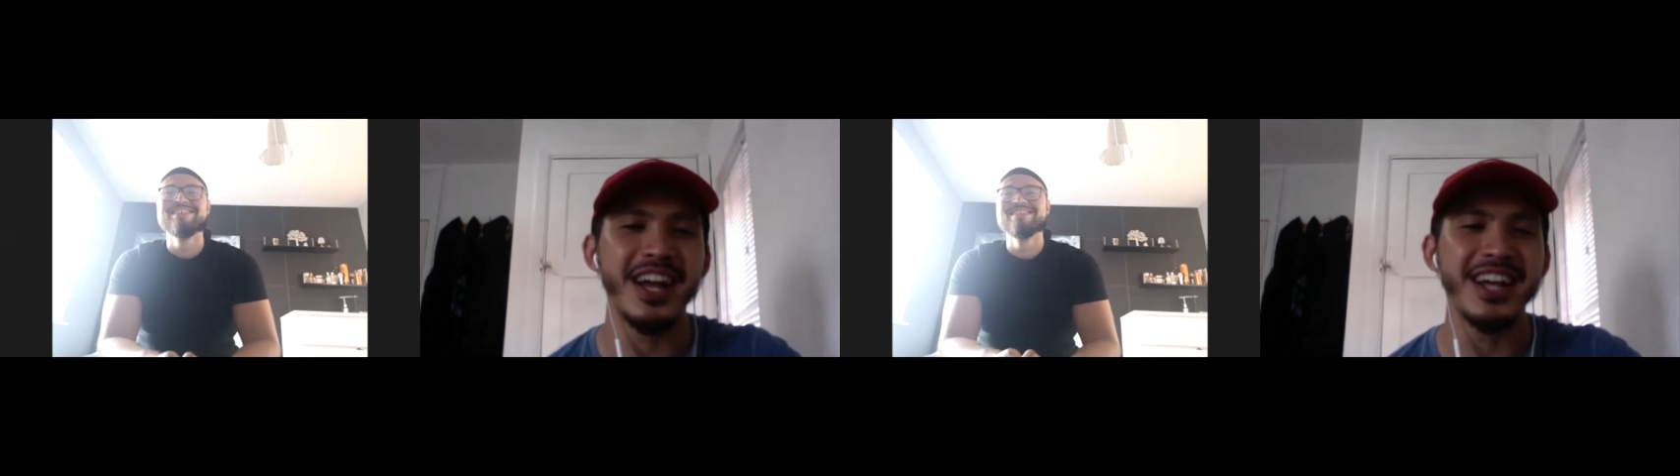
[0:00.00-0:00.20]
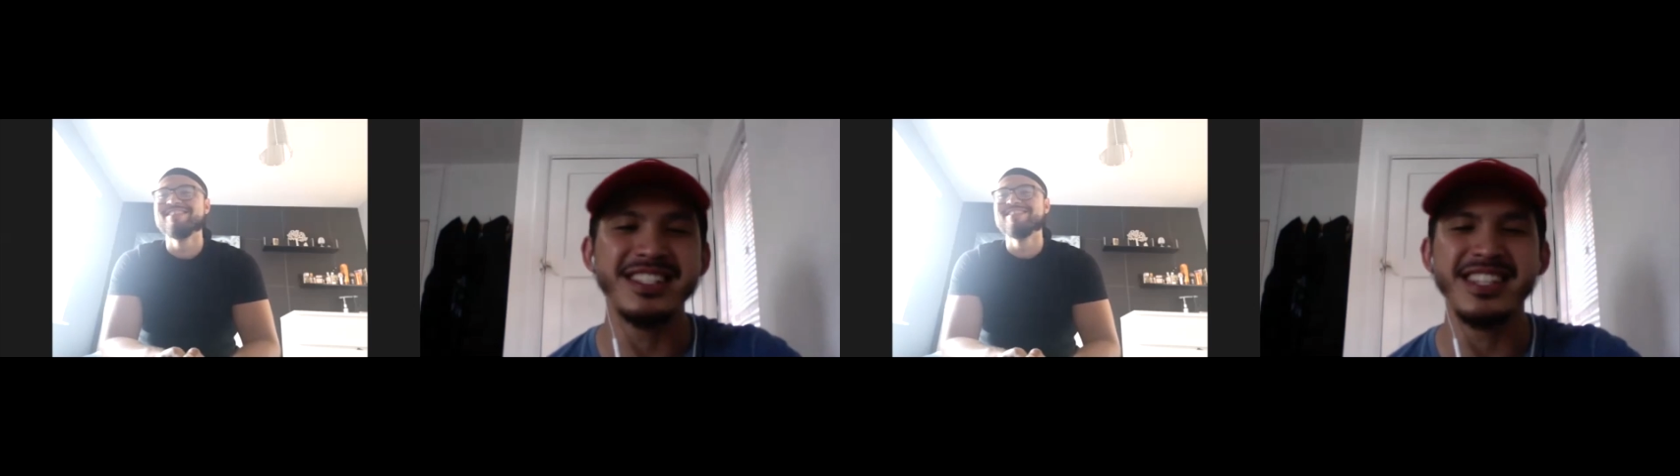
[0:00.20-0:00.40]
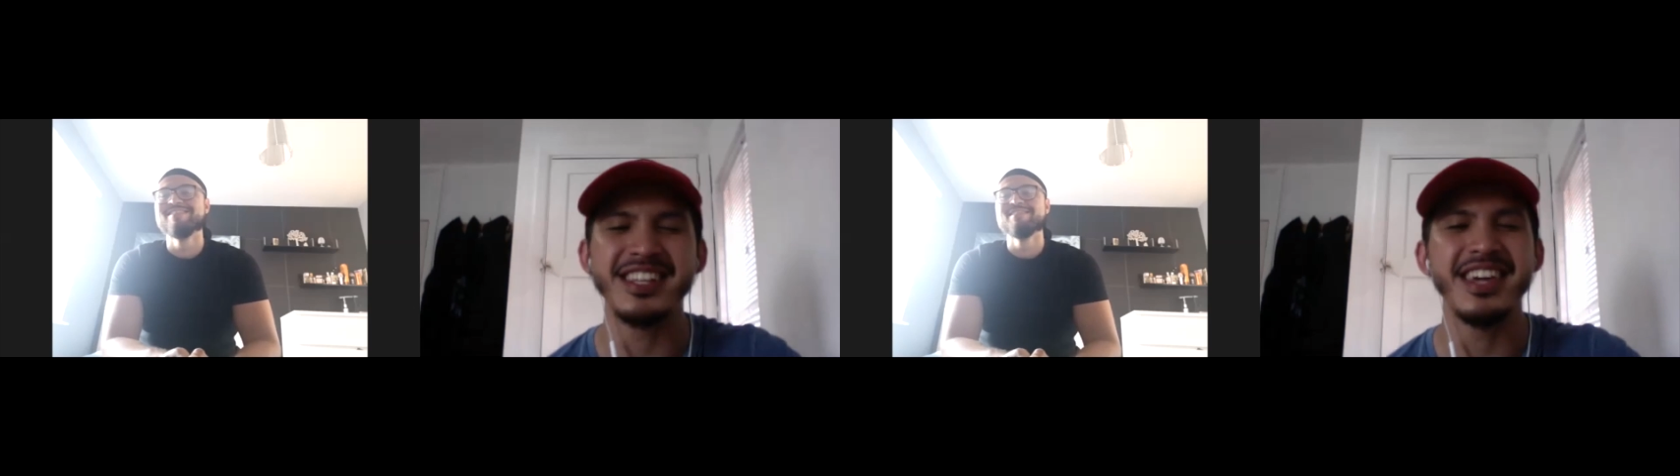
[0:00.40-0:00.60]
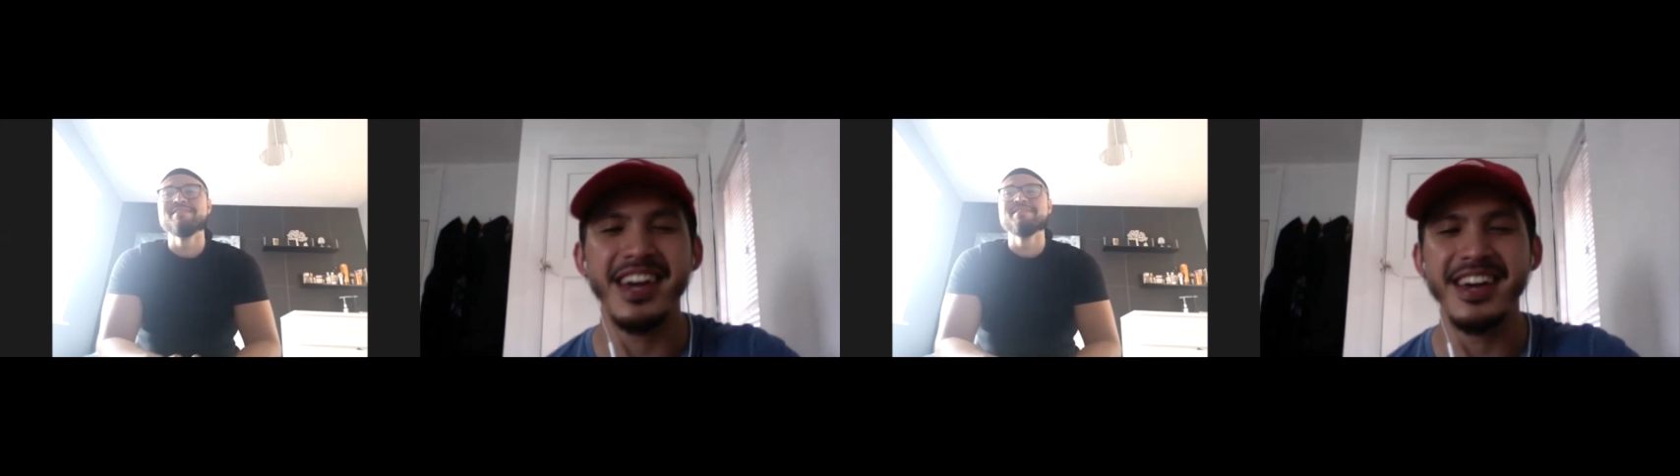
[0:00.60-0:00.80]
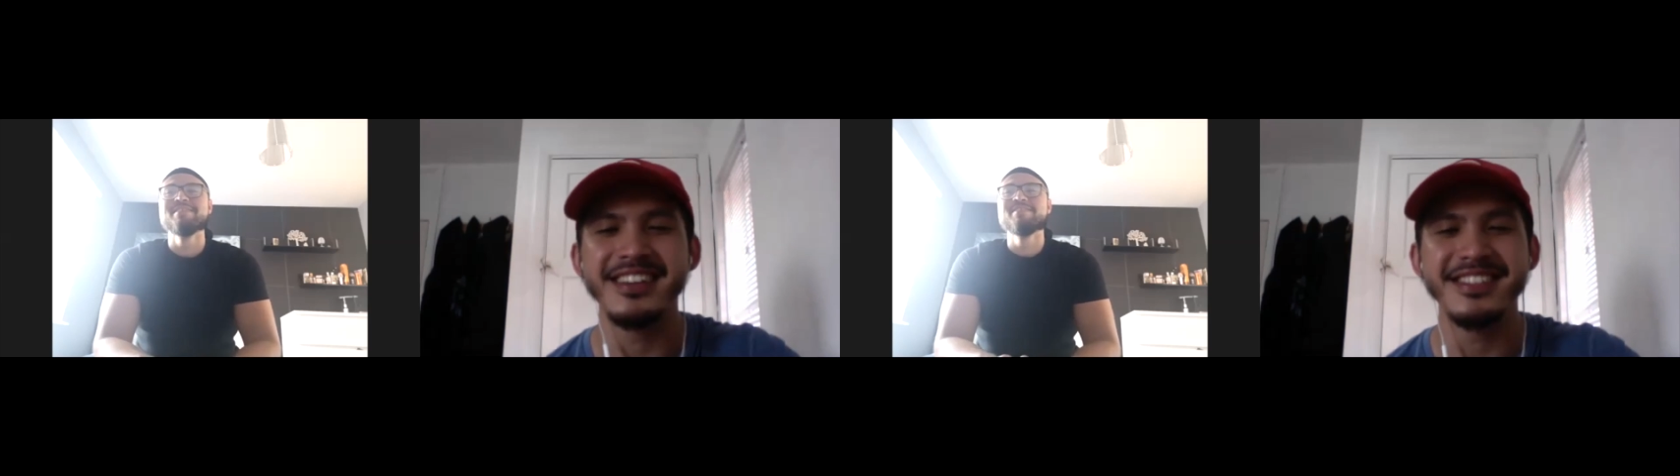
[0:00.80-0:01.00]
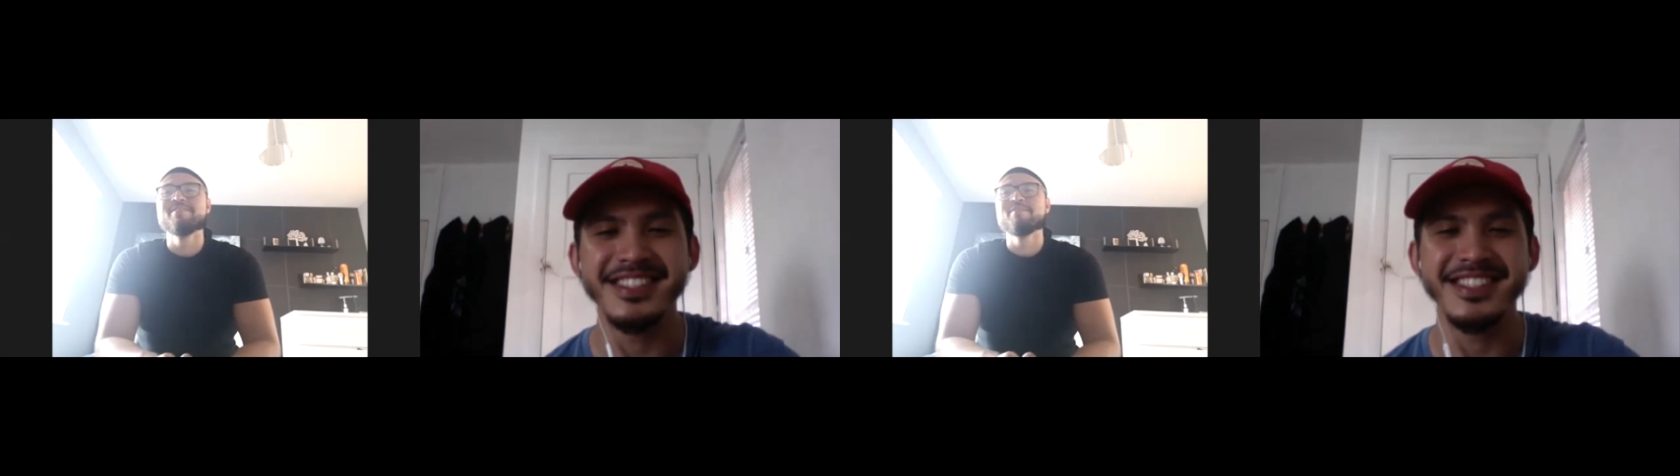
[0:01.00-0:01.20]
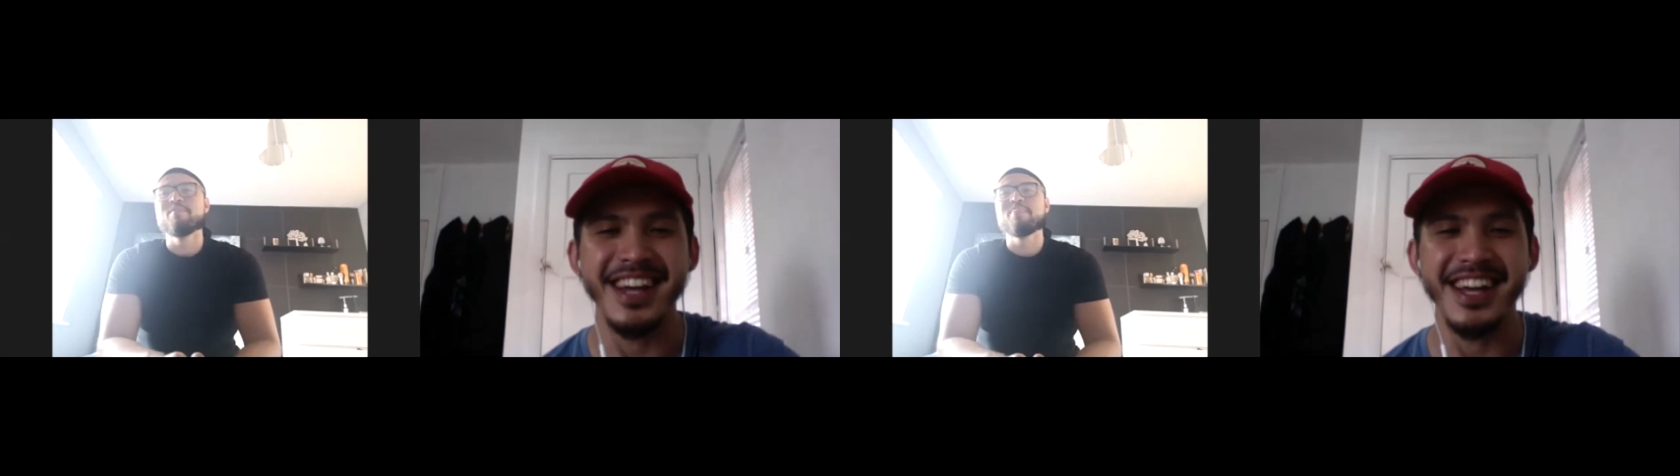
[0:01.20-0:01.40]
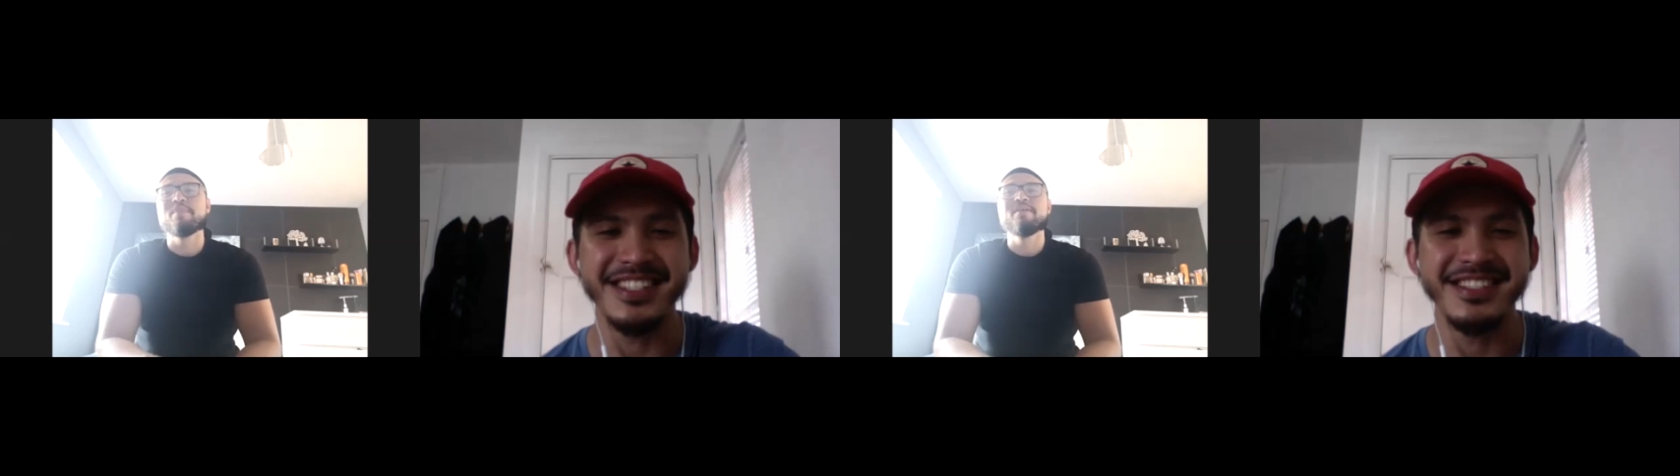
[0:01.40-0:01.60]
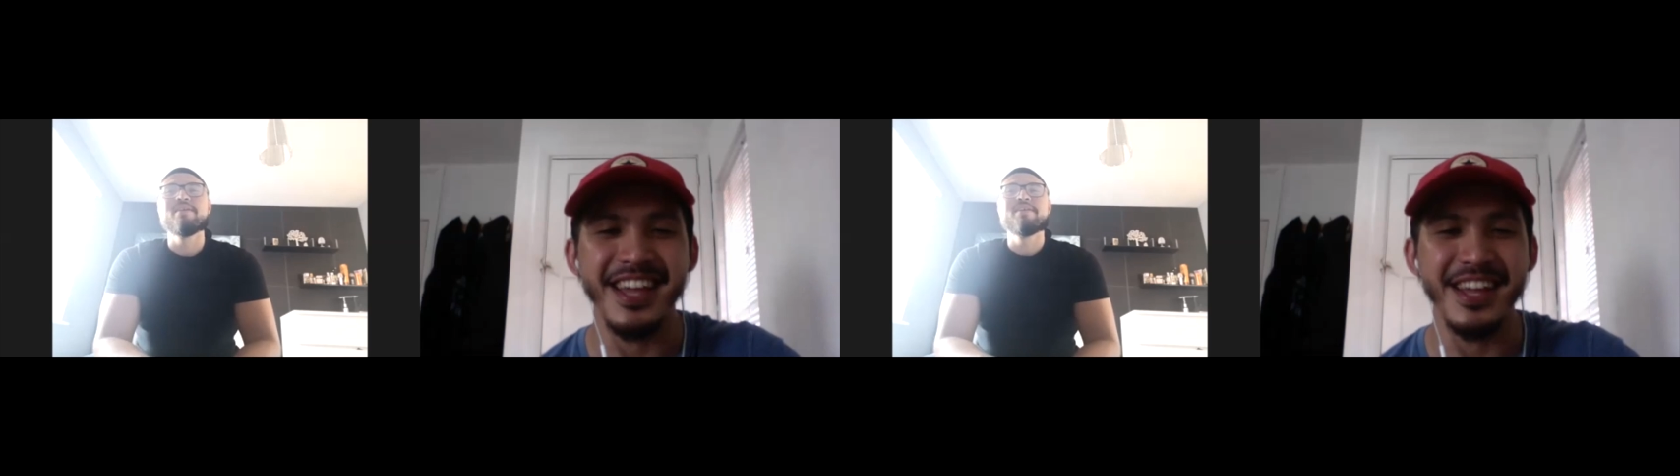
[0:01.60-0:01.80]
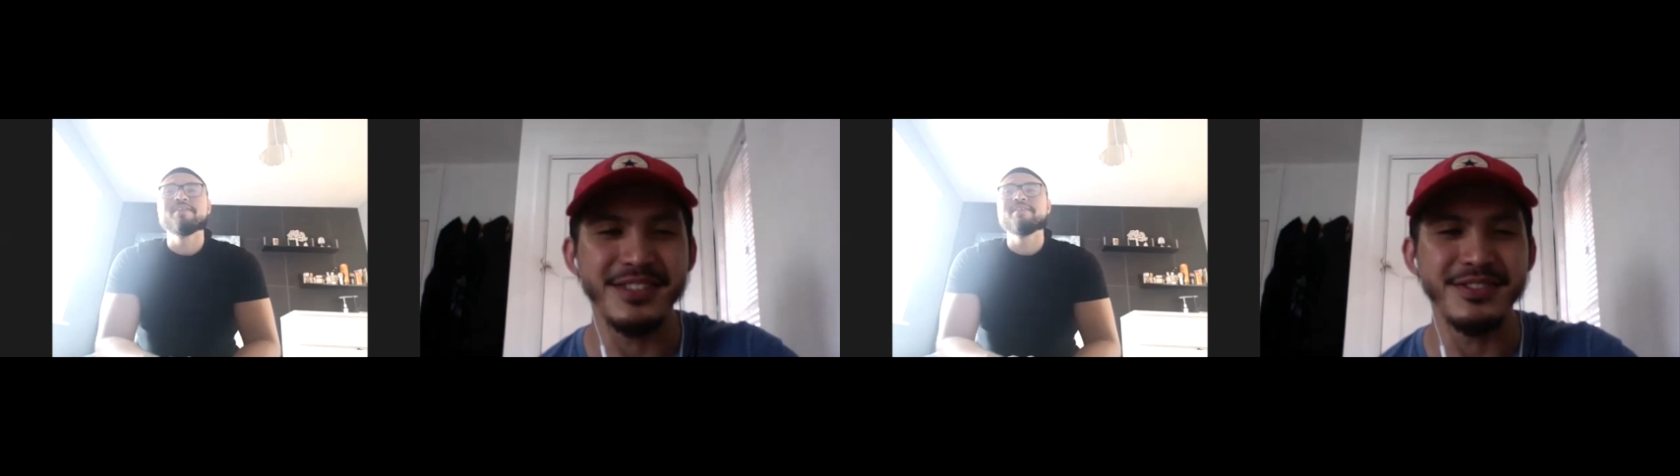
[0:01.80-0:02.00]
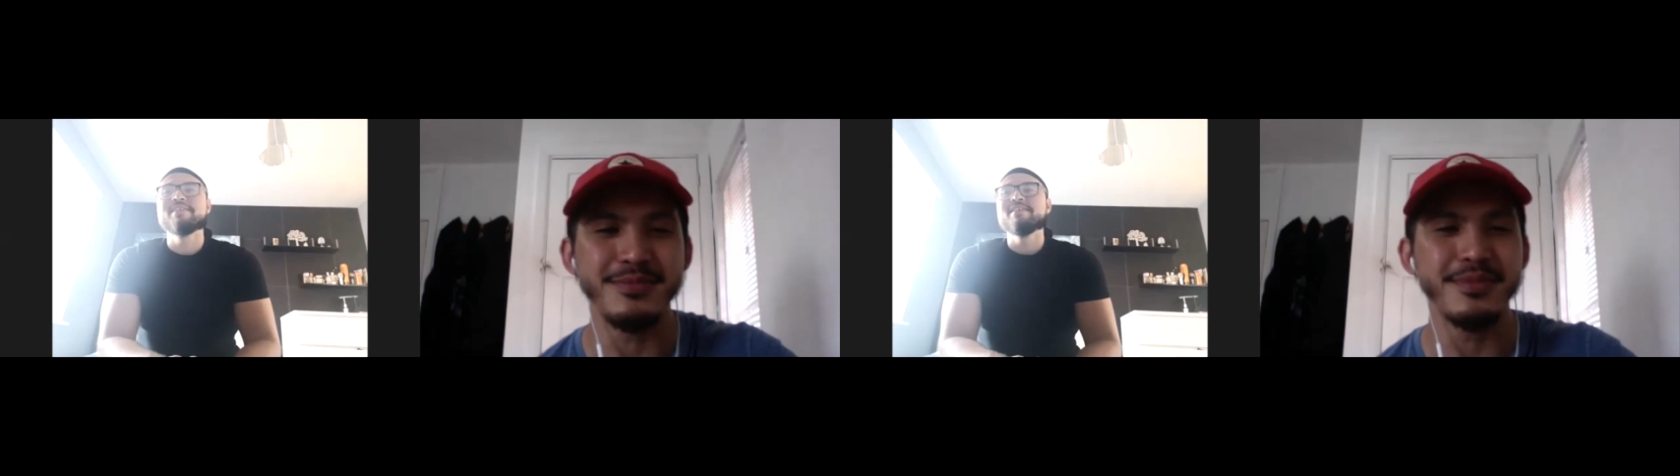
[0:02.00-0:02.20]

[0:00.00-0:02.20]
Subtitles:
I said, yeah, this guy is dangerous,